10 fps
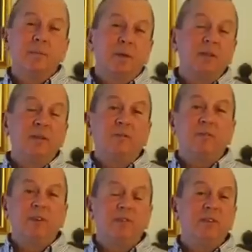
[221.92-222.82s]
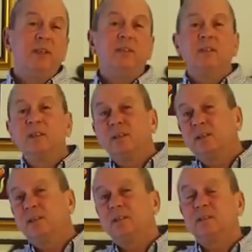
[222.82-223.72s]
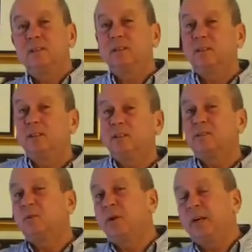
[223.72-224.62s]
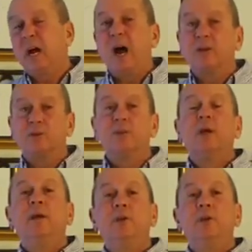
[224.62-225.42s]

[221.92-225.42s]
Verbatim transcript: Typically for 15 to uh, $20,